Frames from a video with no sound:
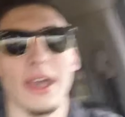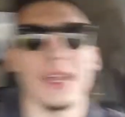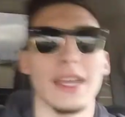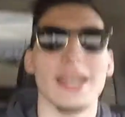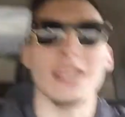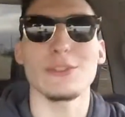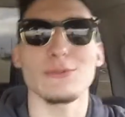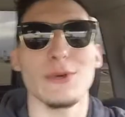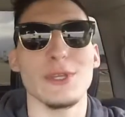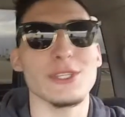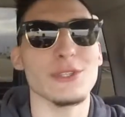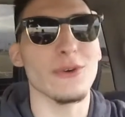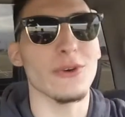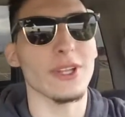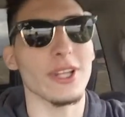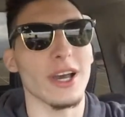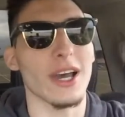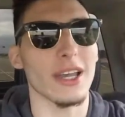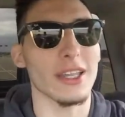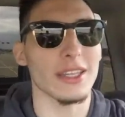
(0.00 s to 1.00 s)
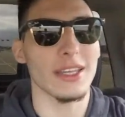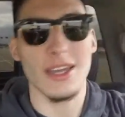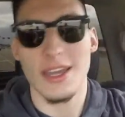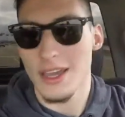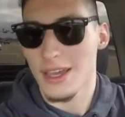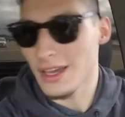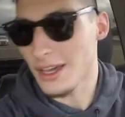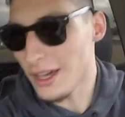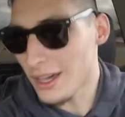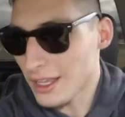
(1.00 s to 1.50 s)
Alright, guys, what's going
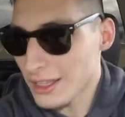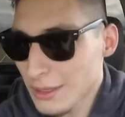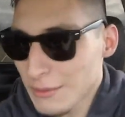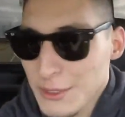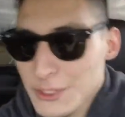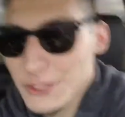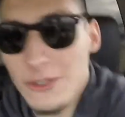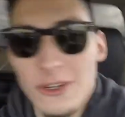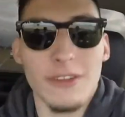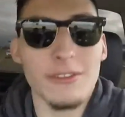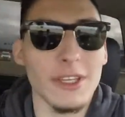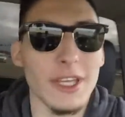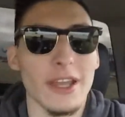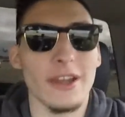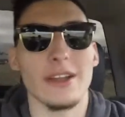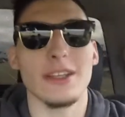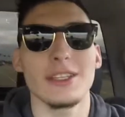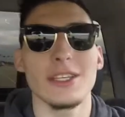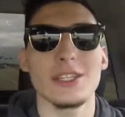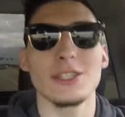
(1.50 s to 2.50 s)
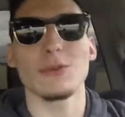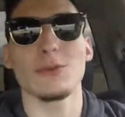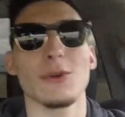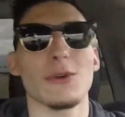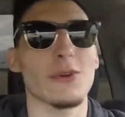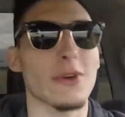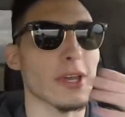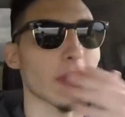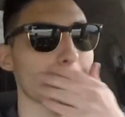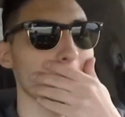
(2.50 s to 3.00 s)
on? Let me turn off the air conditioner
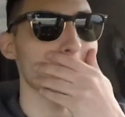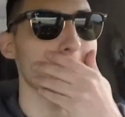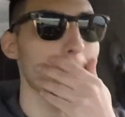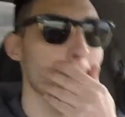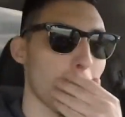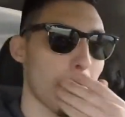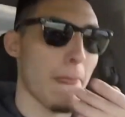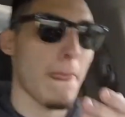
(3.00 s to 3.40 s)
real quick.